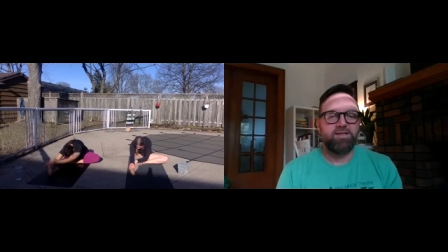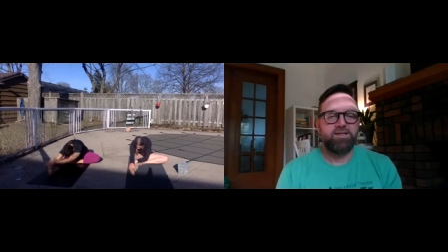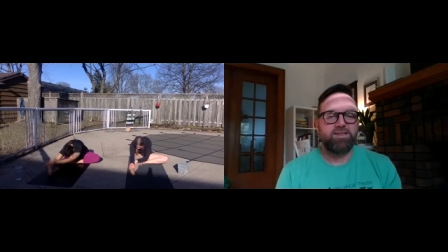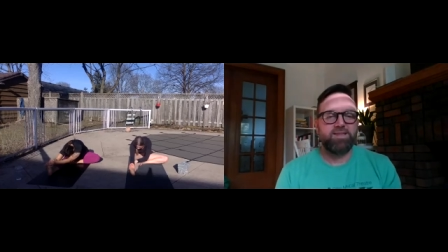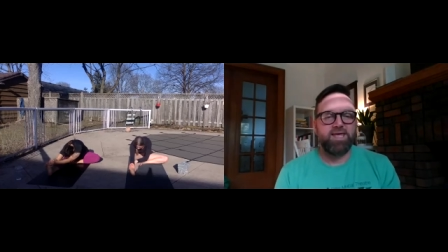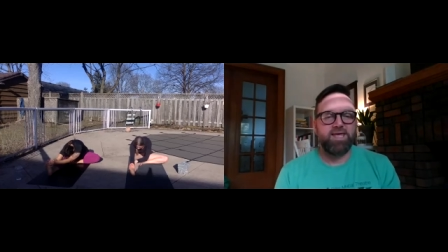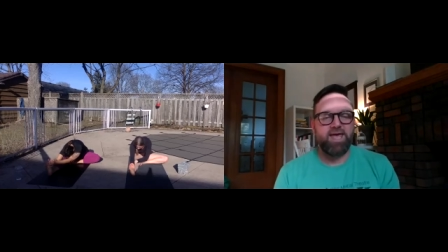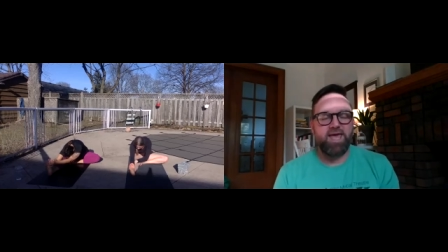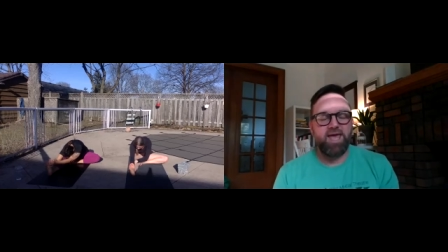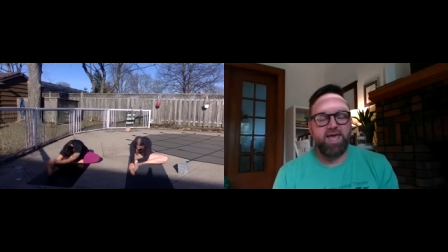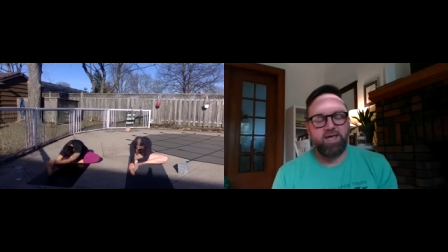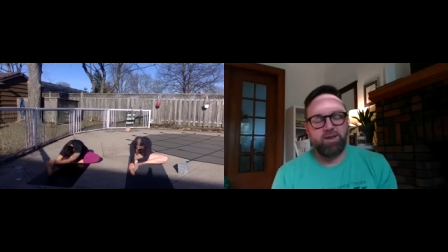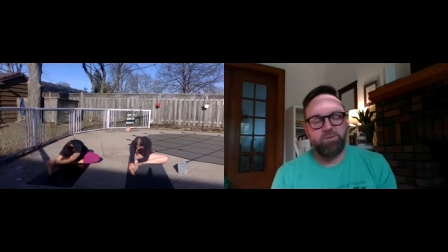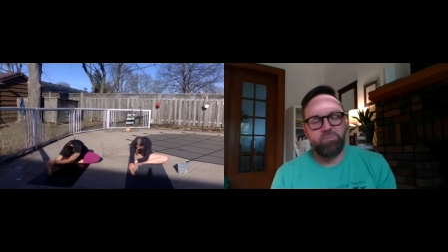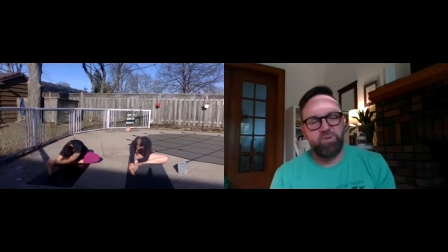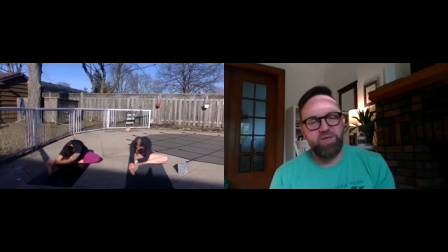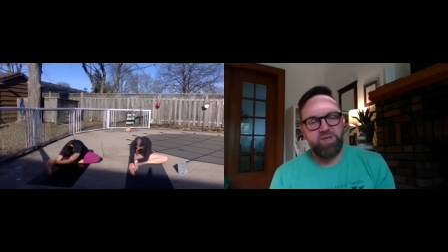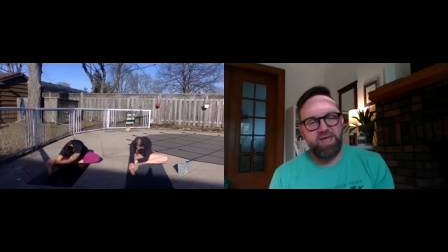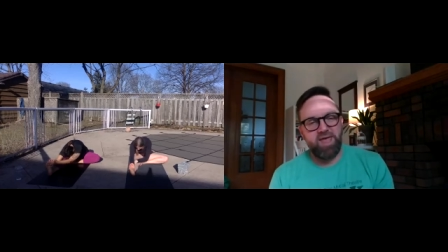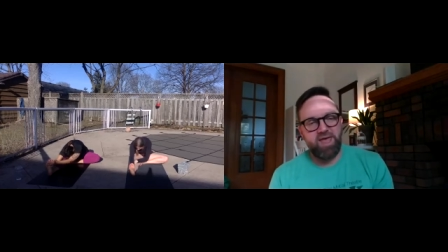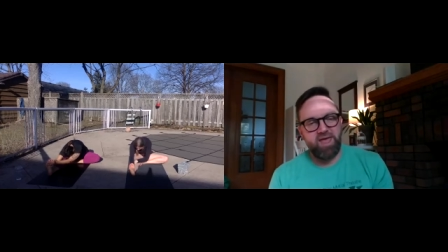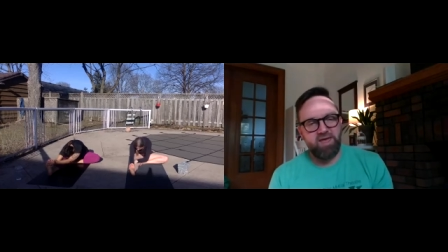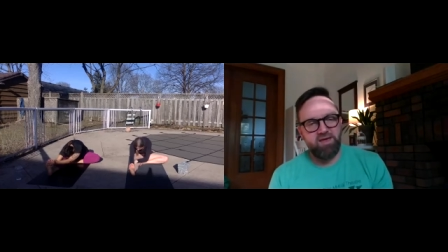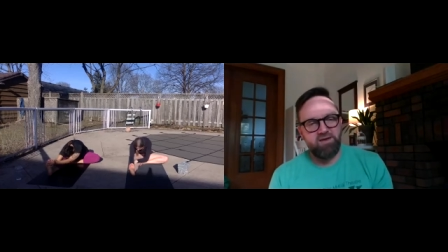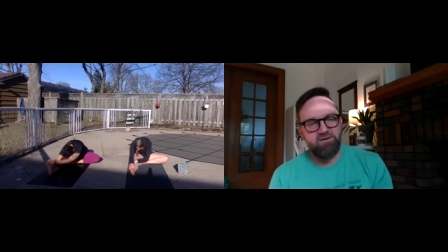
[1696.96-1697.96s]
Let the head
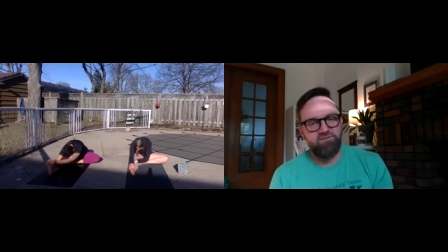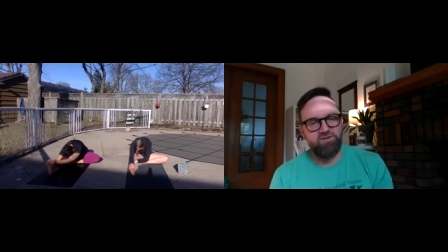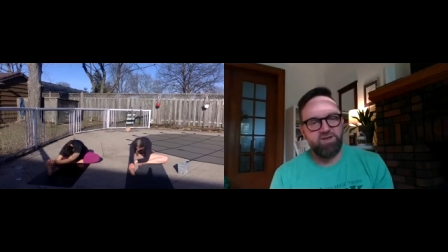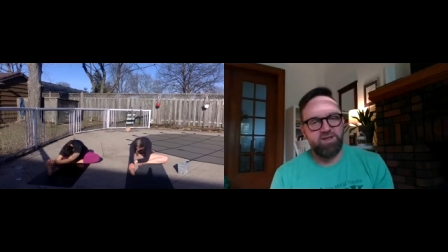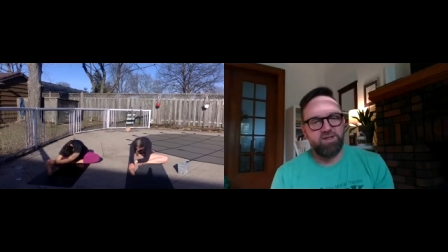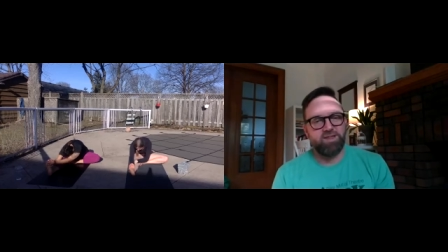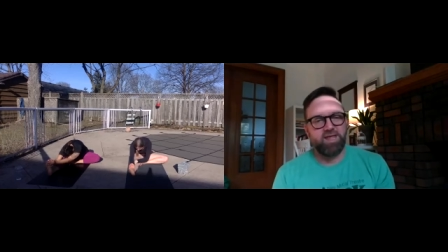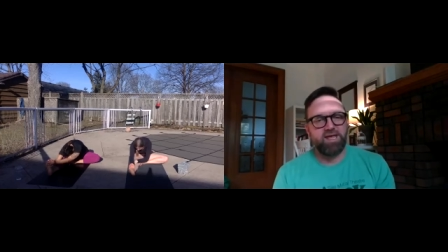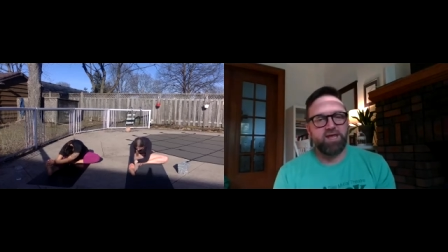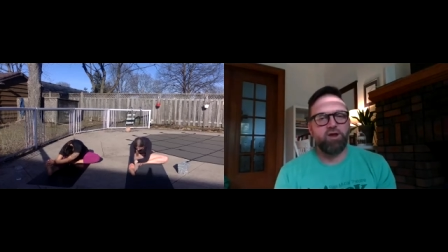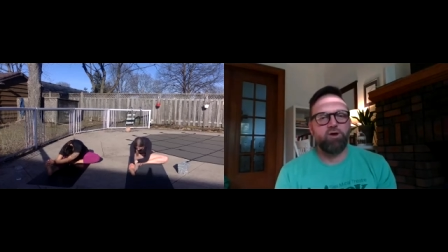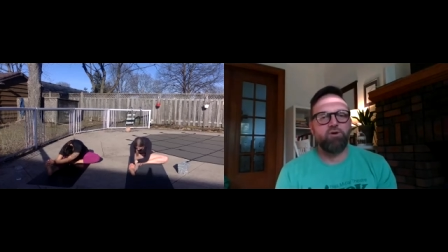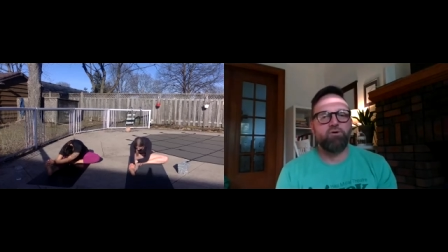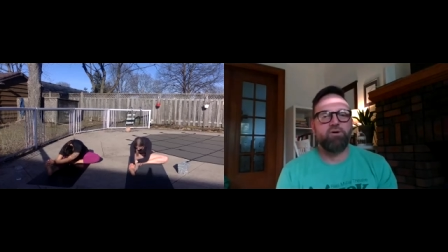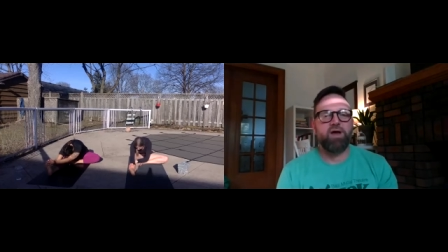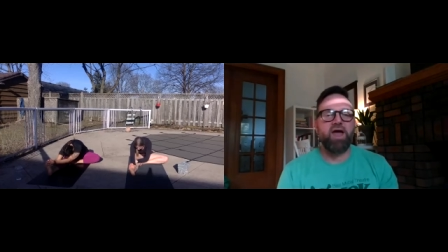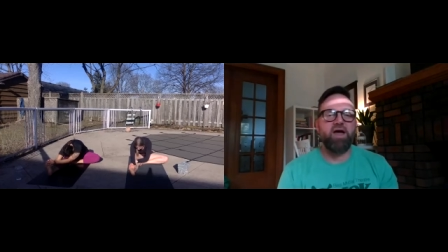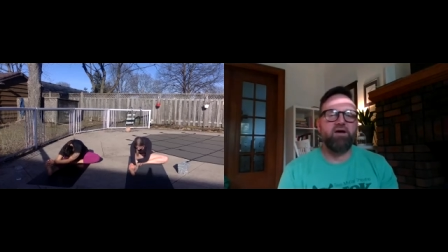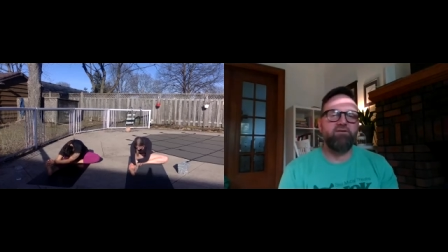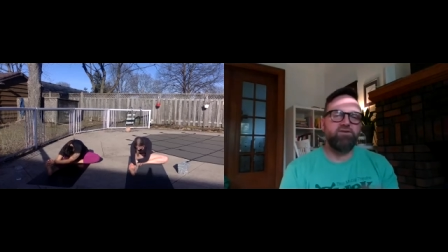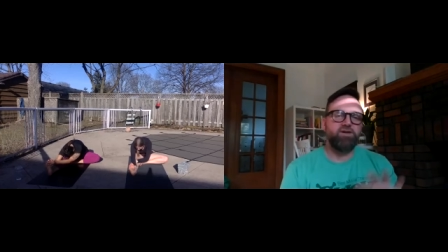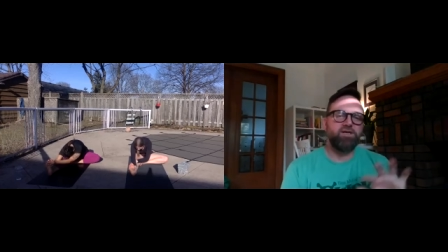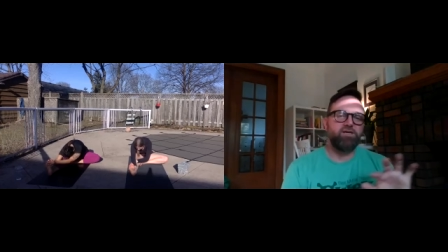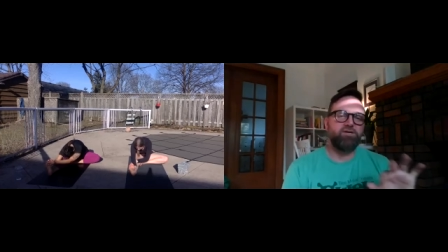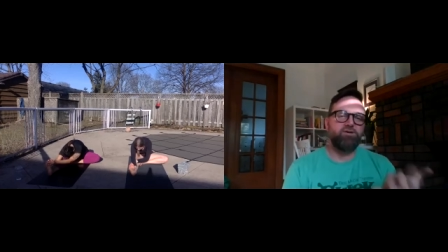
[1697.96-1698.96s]
be heavy. Let
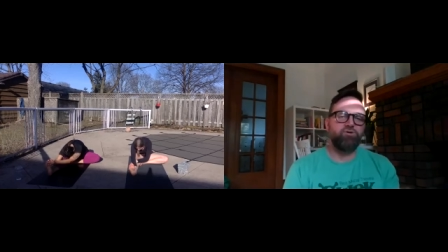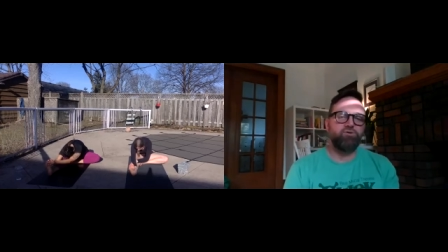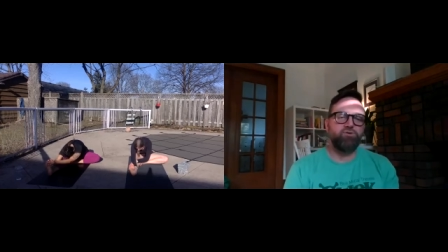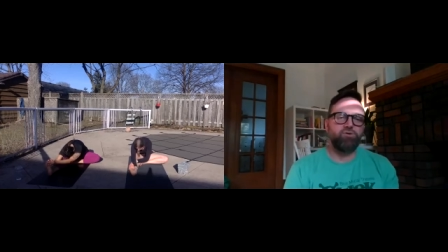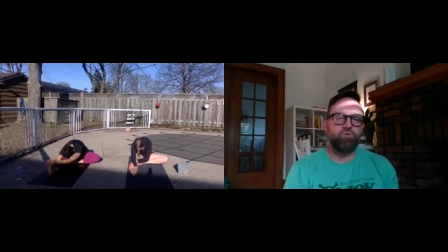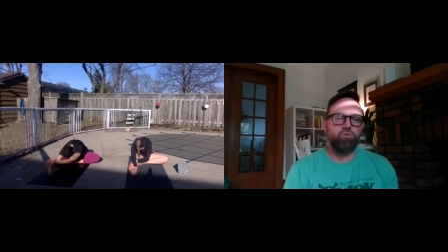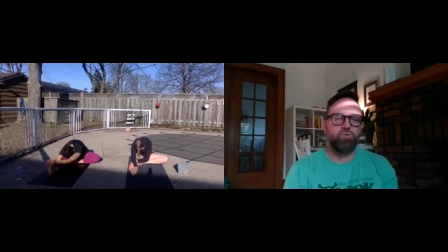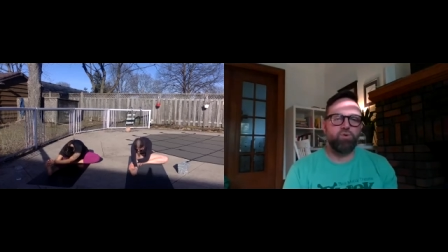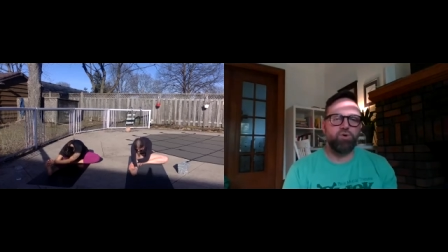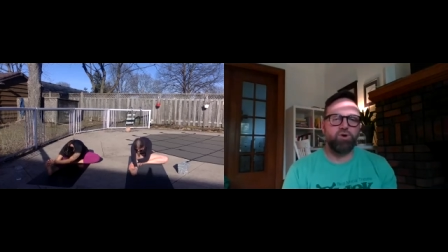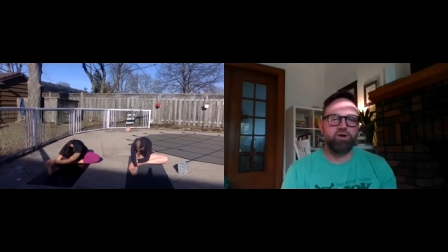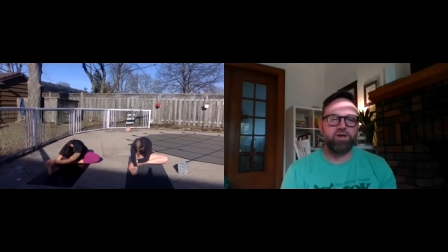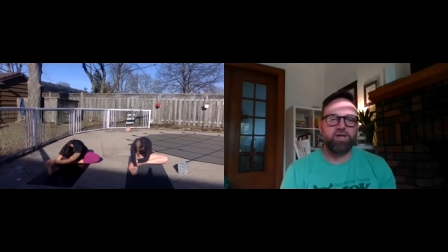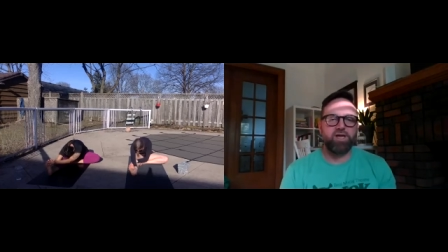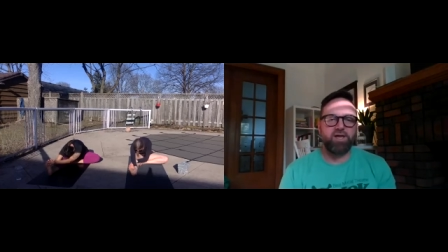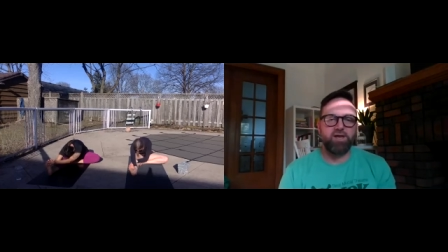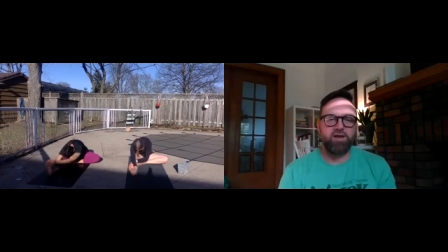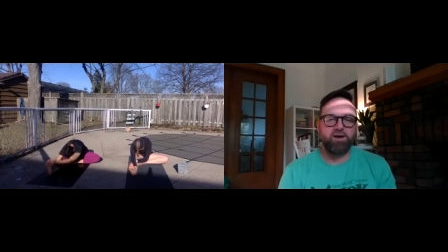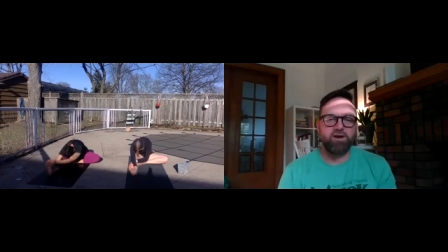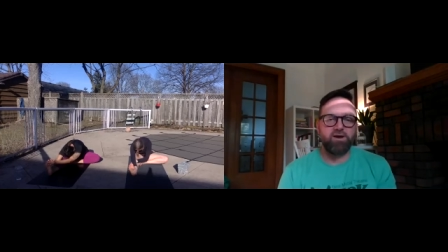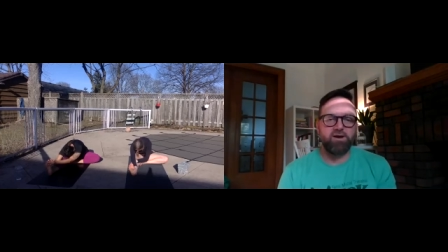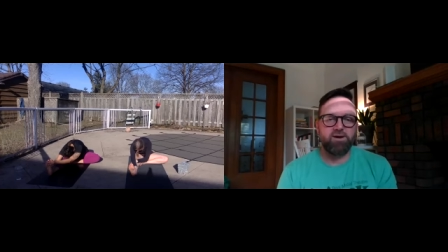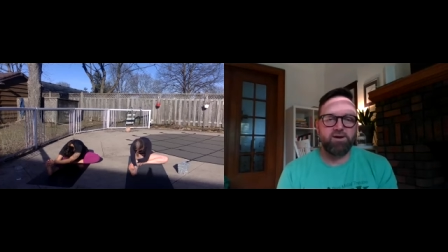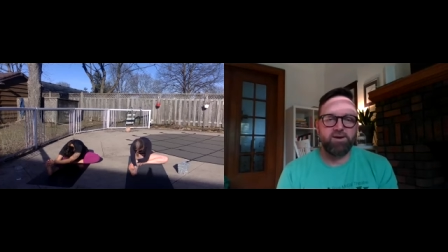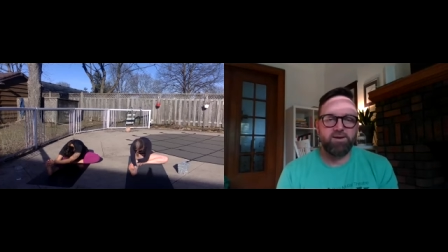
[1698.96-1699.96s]
gravity do the work
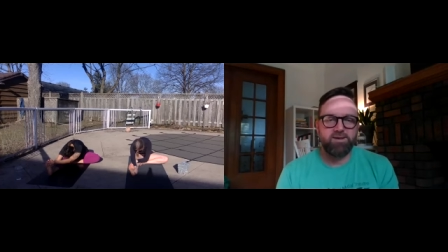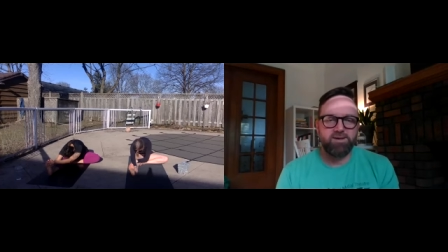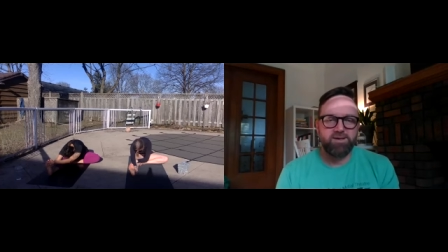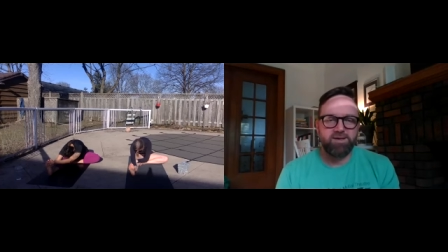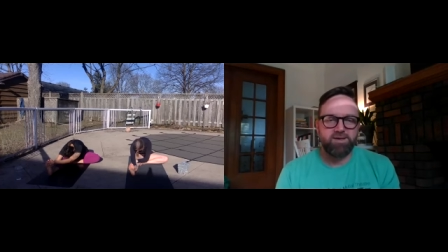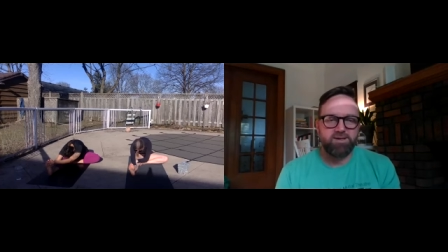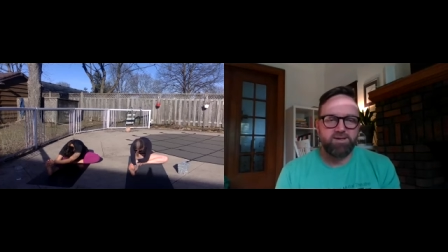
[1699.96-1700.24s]
here.